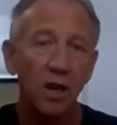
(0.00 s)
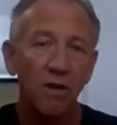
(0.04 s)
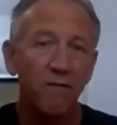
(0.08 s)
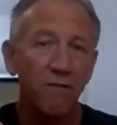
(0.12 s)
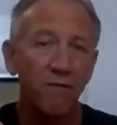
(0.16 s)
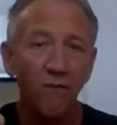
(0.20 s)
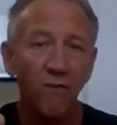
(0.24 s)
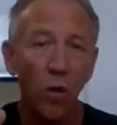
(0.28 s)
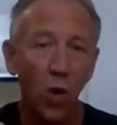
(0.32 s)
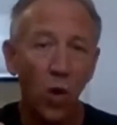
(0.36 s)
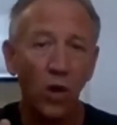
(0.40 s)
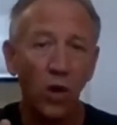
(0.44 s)

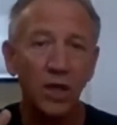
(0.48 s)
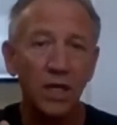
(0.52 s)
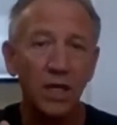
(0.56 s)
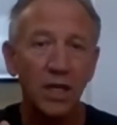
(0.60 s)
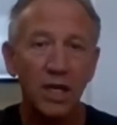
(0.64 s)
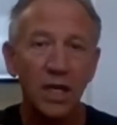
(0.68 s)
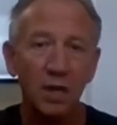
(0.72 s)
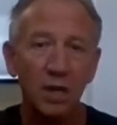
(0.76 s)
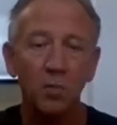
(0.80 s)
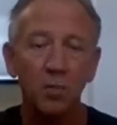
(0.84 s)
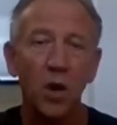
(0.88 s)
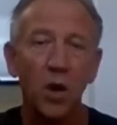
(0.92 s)
4
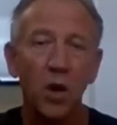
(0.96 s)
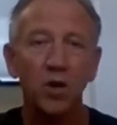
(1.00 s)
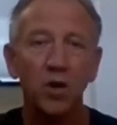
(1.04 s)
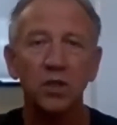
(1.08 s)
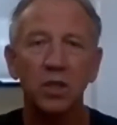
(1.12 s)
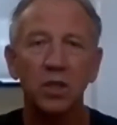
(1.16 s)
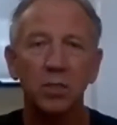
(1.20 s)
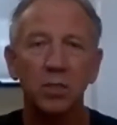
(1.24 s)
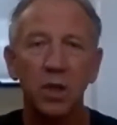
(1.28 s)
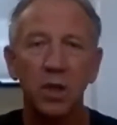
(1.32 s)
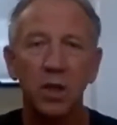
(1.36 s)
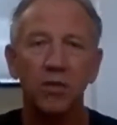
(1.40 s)
key
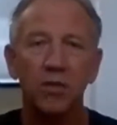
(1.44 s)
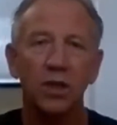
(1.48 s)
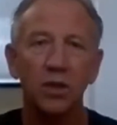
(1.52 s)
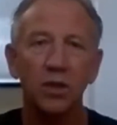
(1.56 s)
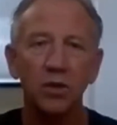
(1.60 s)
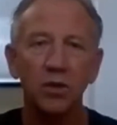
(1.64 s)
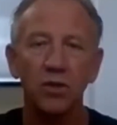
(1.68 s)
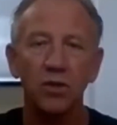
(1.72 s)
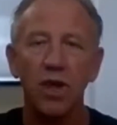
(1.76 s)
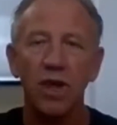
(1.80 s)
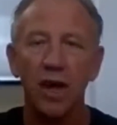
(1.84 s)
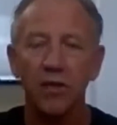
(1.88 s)
components to be able to
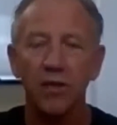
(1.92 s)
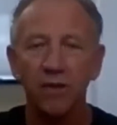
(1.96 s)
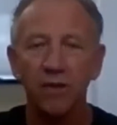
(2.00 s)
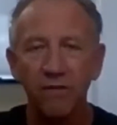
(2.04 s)
do that.